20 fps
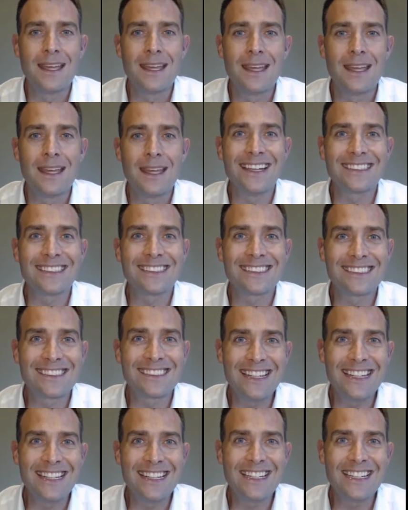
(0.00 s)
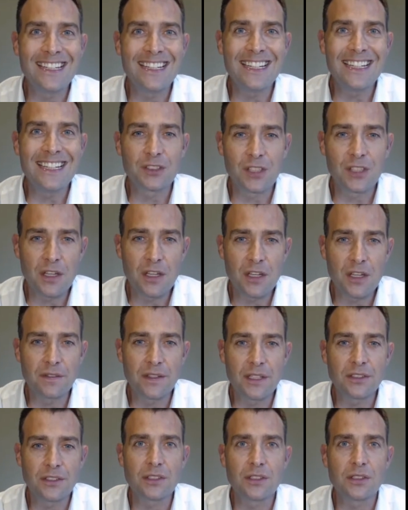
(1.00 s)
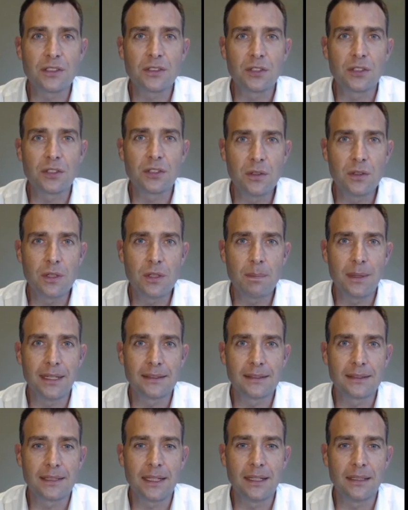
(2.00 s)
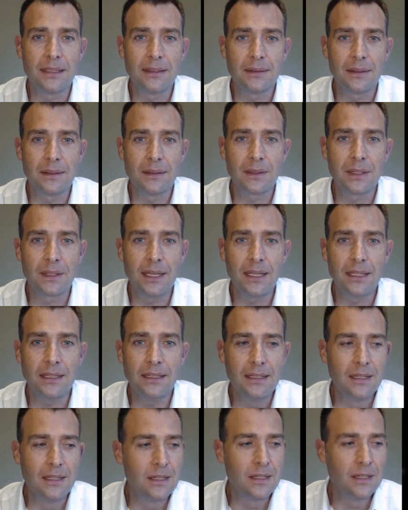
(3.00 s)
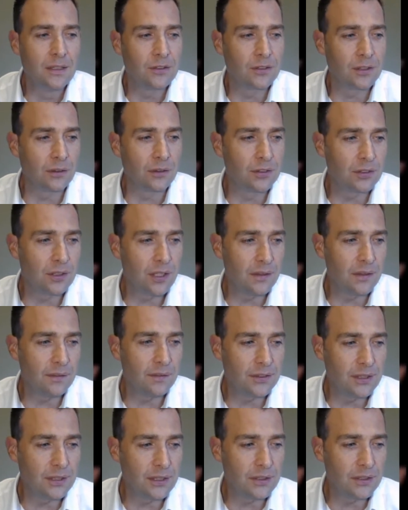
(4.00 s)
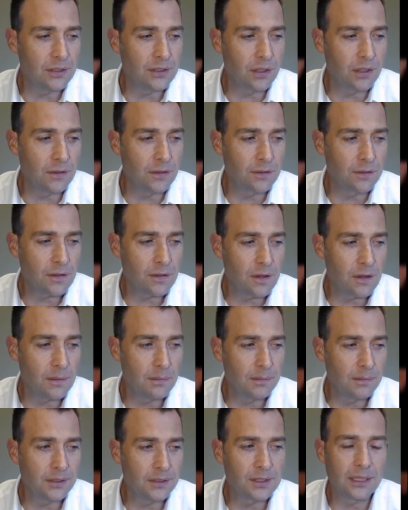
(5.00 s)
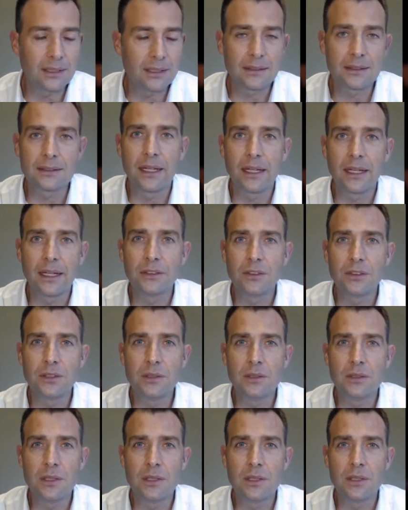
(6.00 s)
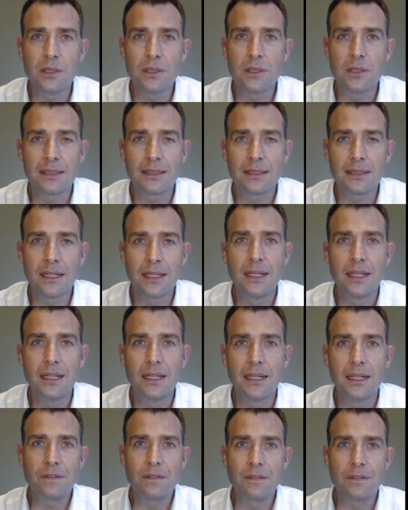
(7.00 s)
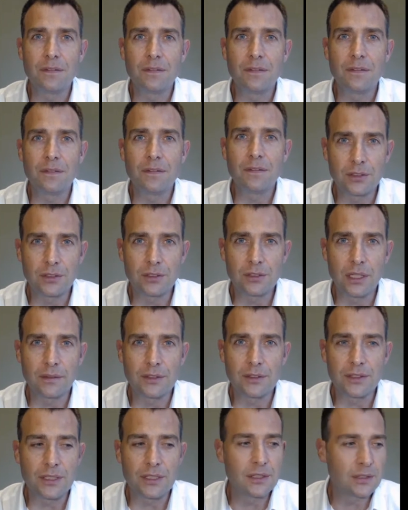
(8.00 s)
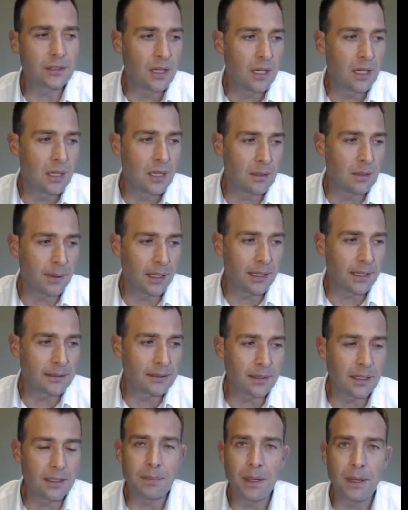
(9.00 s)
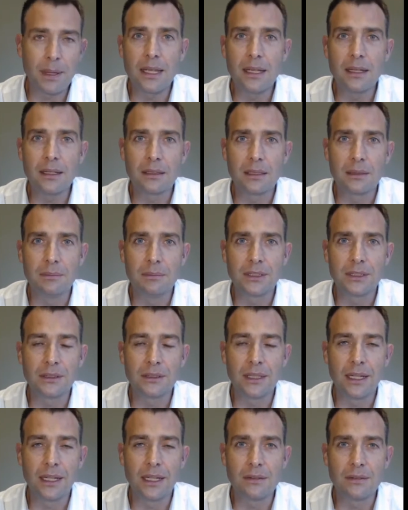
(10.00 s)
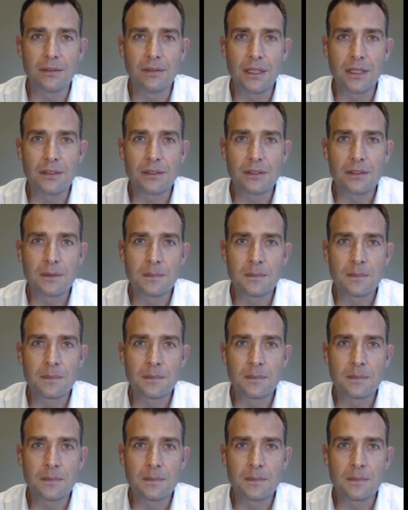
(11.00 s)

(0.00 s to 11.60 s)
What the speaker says: they are selling a service to the buy side, okay? So services go from the sell side to the buy side, and for those services, the buy side pay commission and fees.